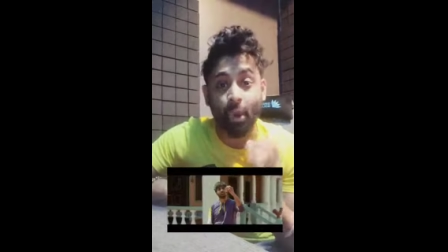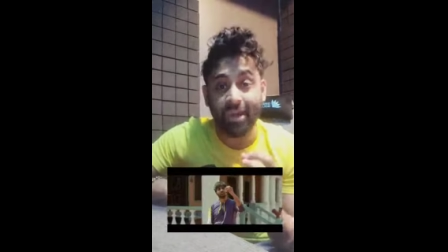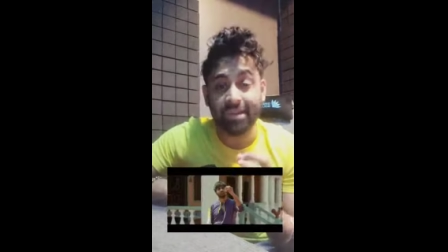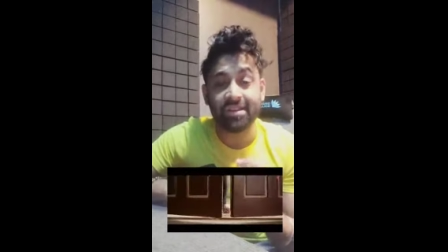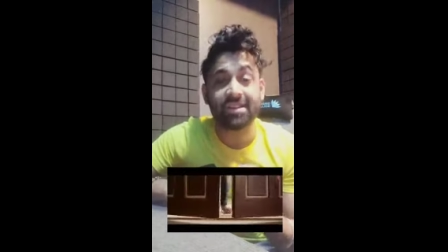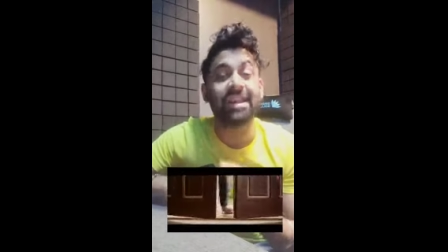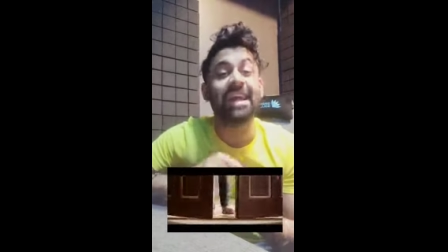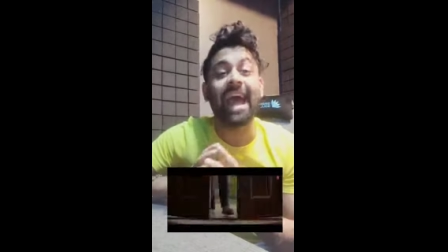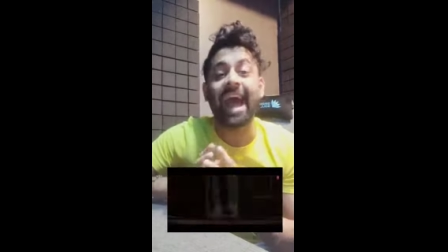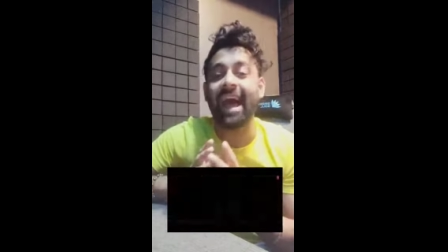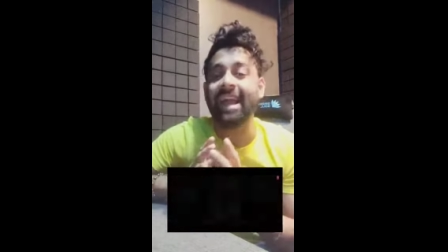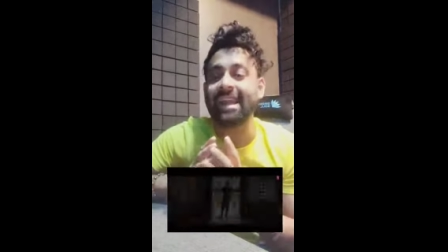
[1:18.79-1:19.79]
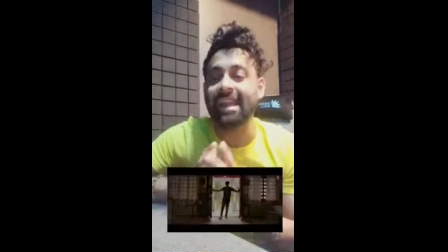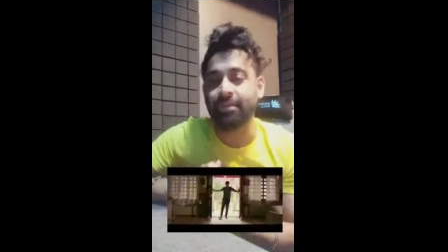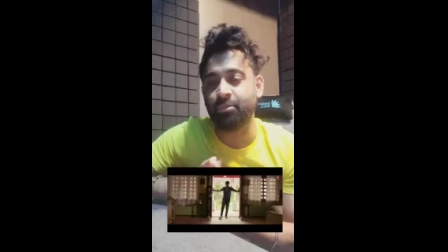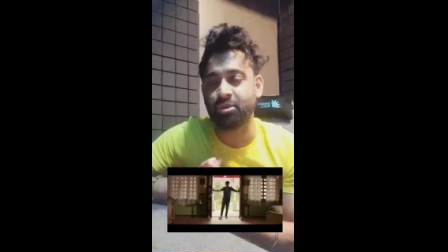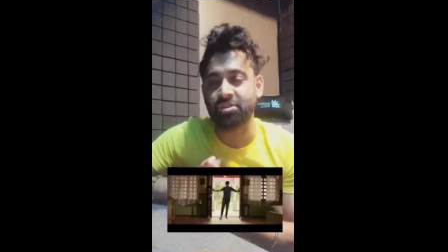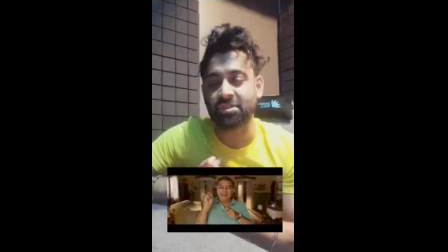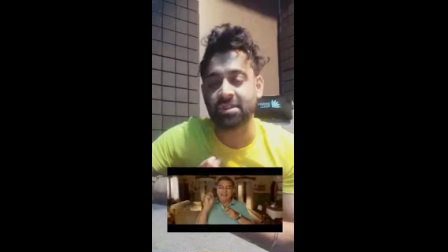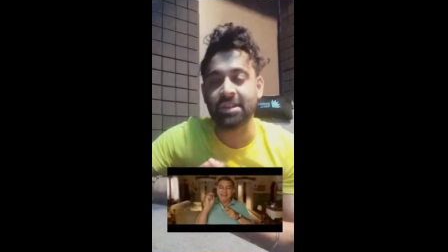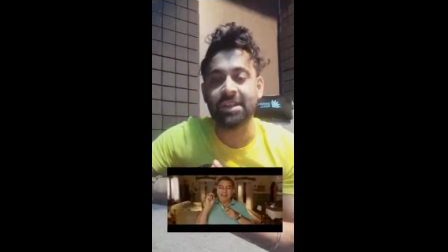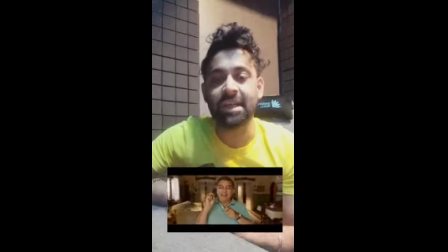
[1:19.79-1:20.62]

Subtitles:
poignant and emotional.